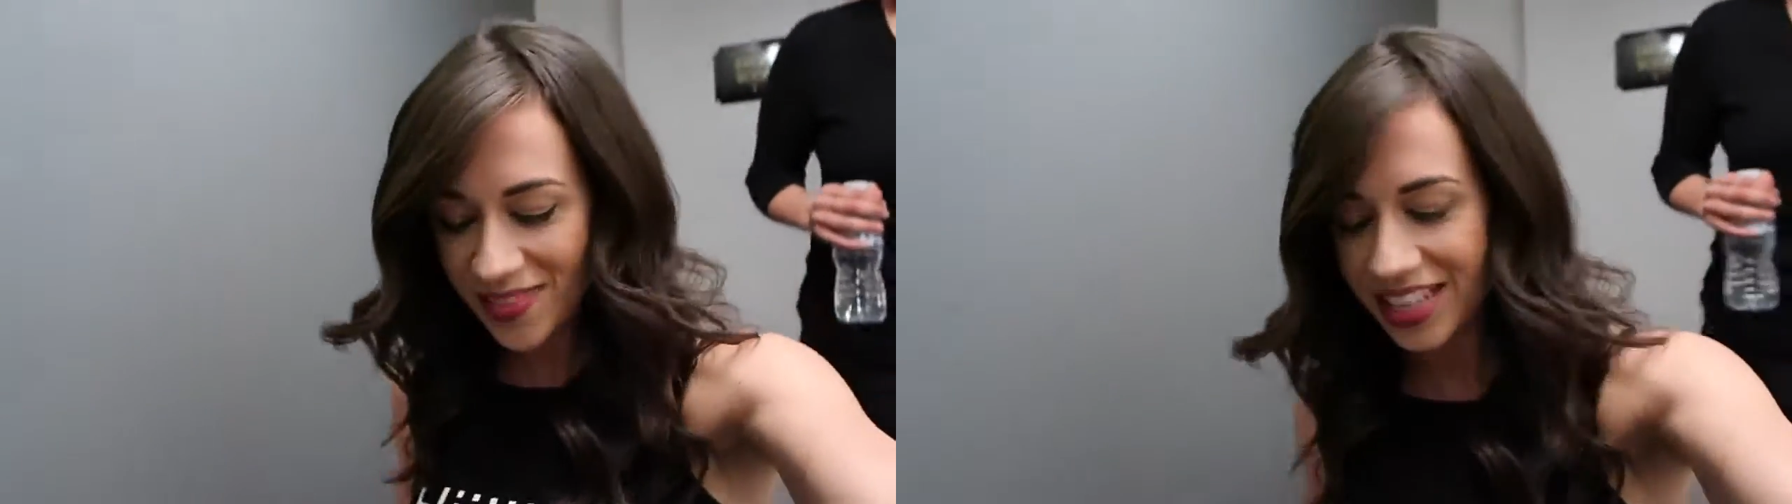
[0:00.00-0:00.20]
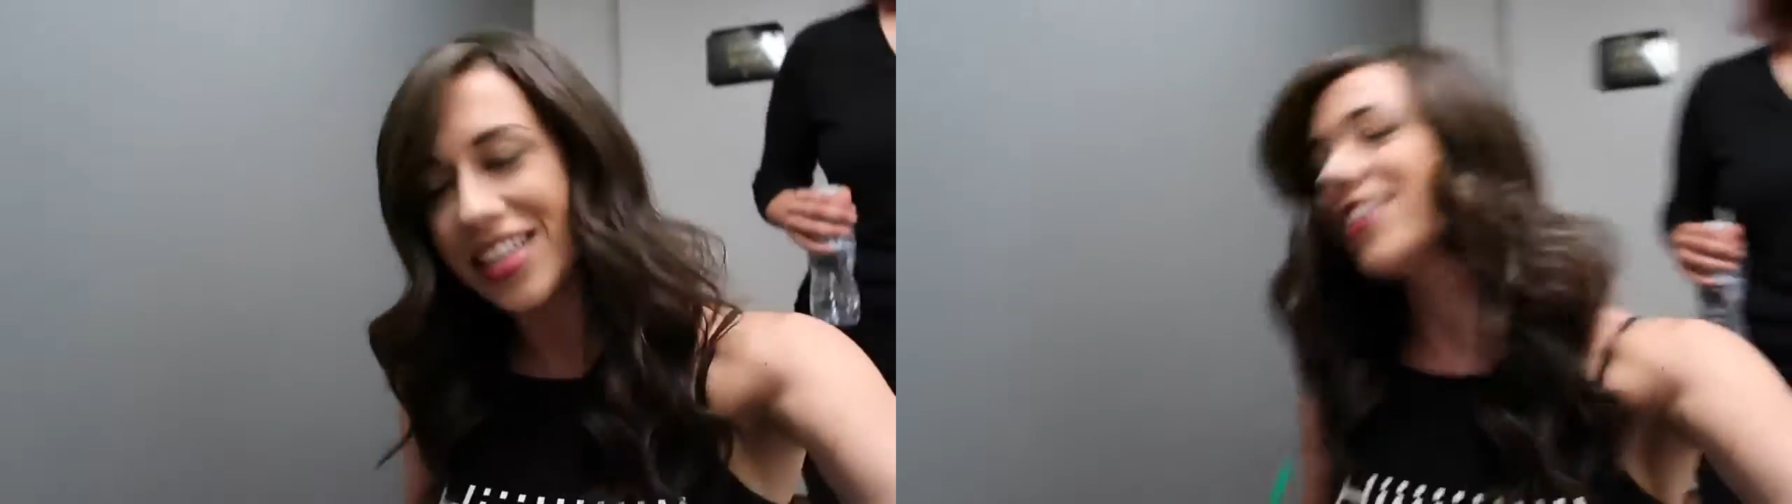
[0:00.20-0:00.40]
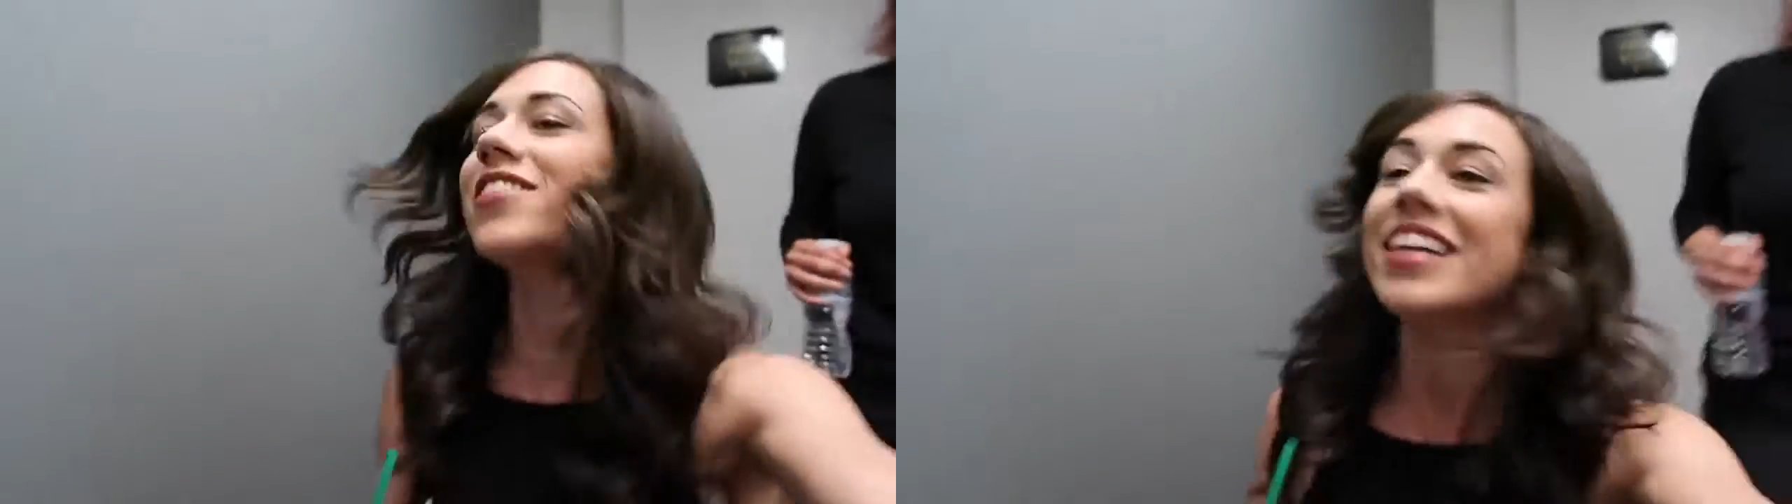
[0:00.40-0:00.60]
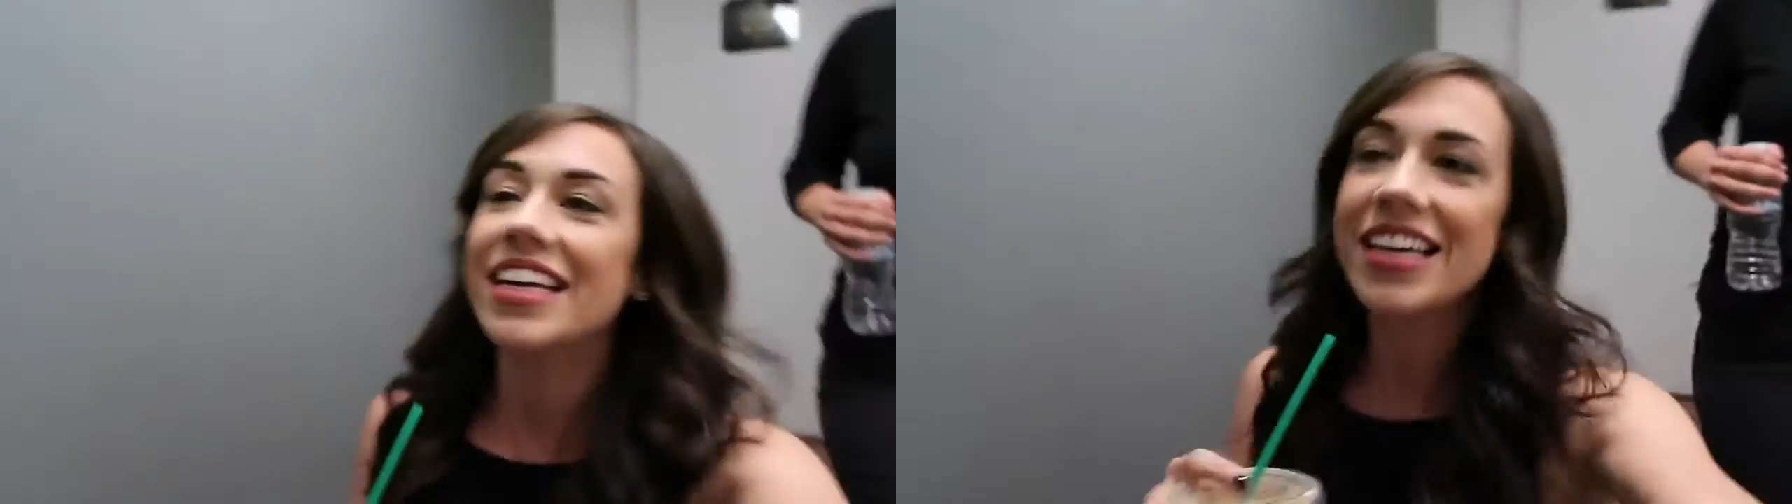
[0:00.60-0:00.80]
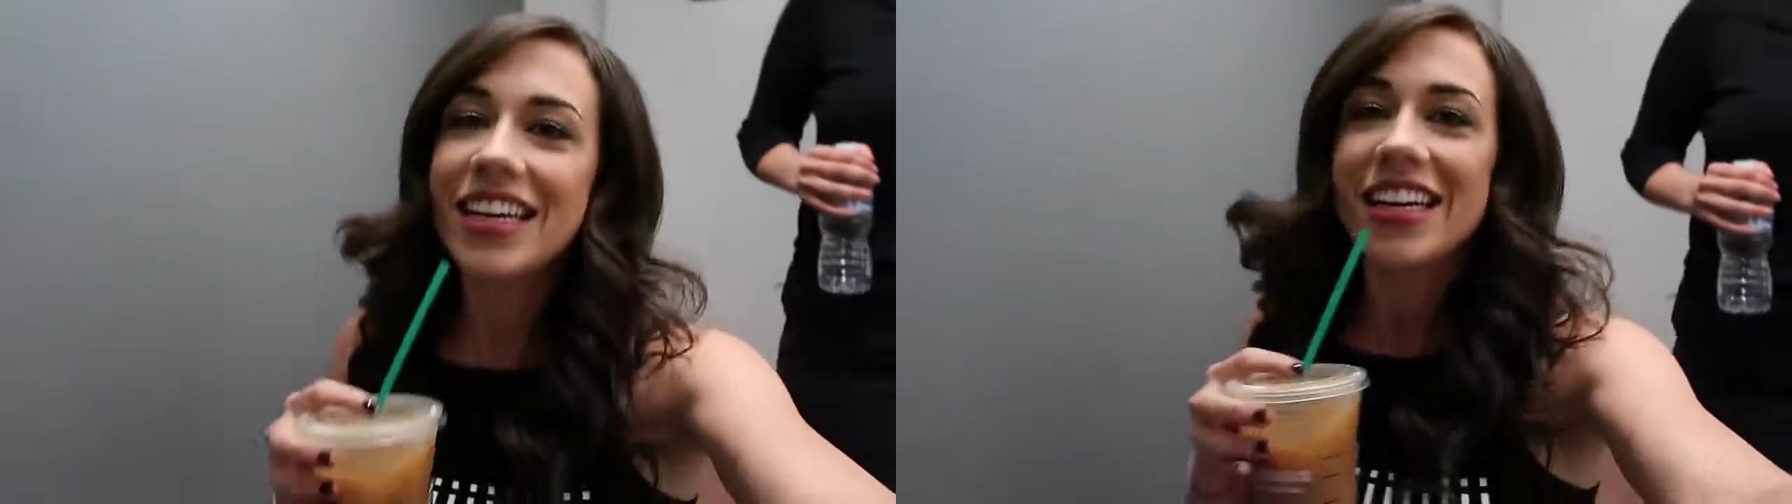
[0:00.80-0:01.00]
meet and
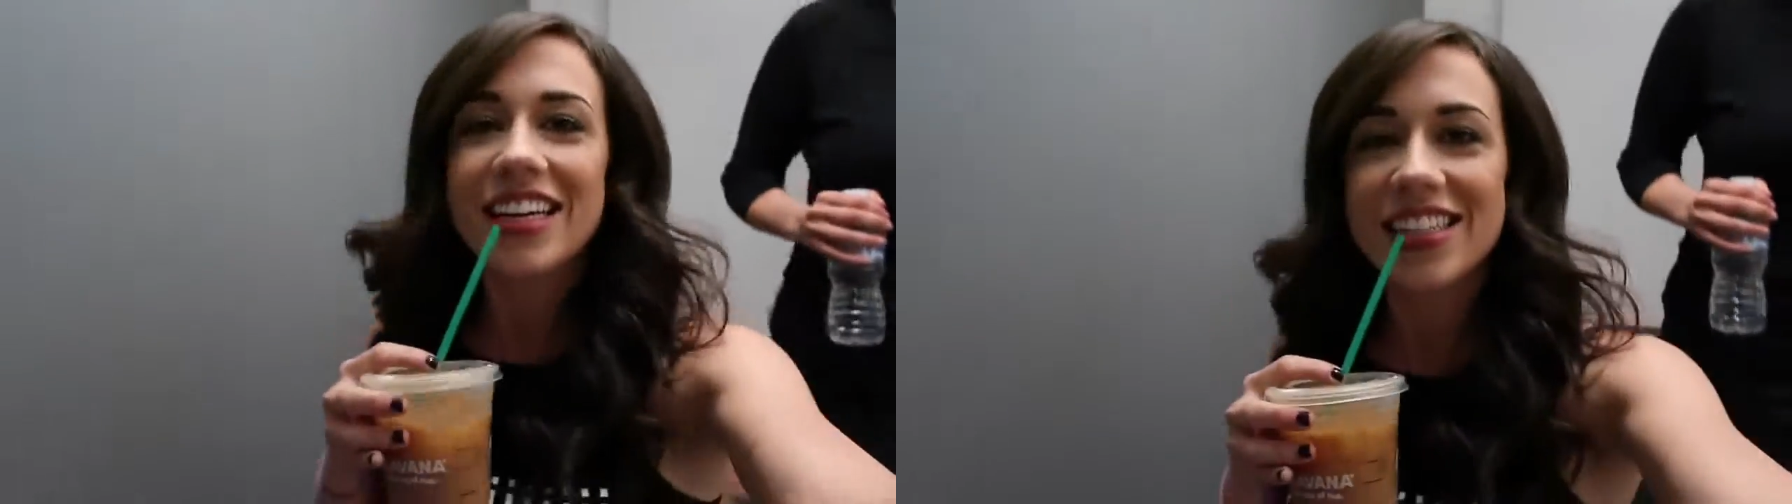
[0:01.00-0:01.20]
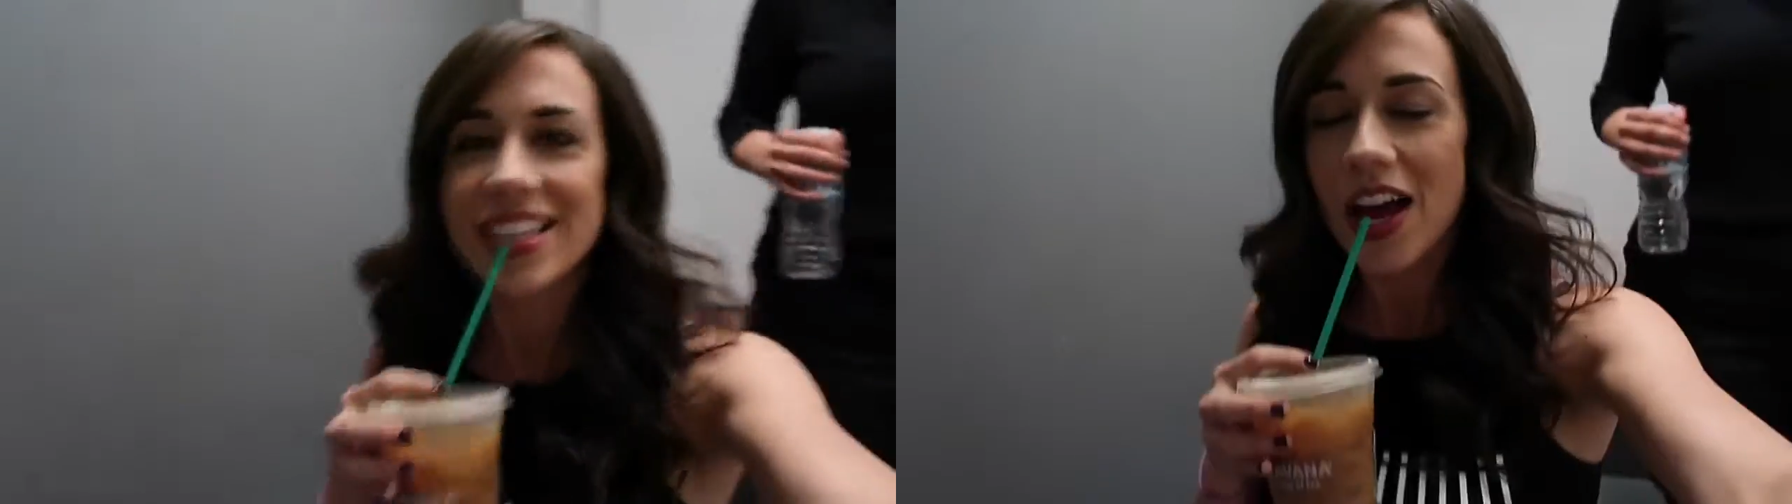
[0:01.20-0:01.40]
greet.